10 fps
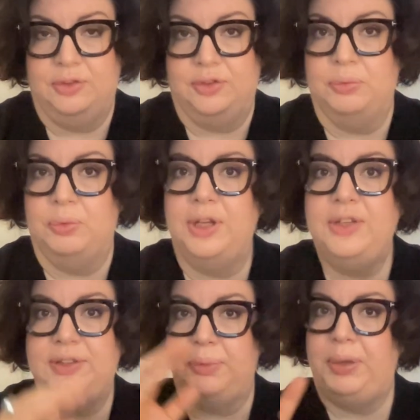So what
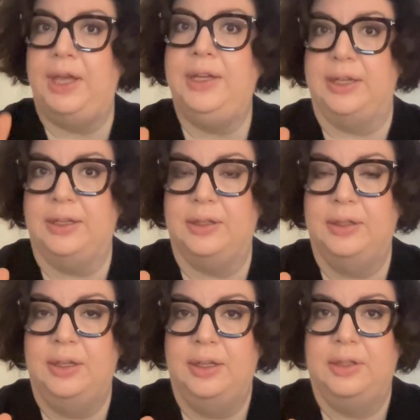is the packing?
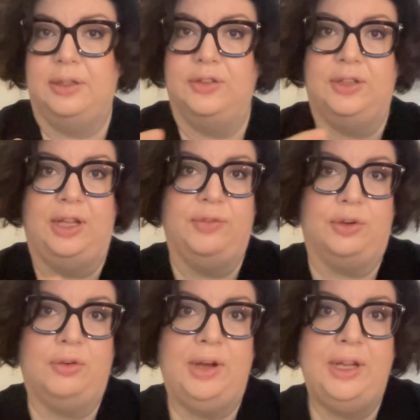Does it have a
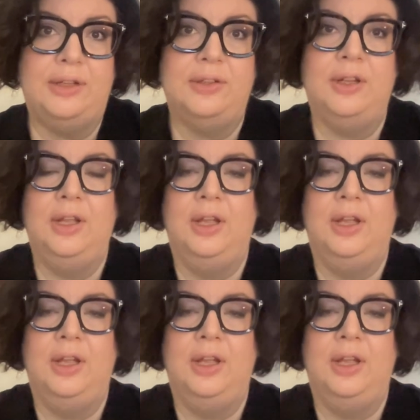crate?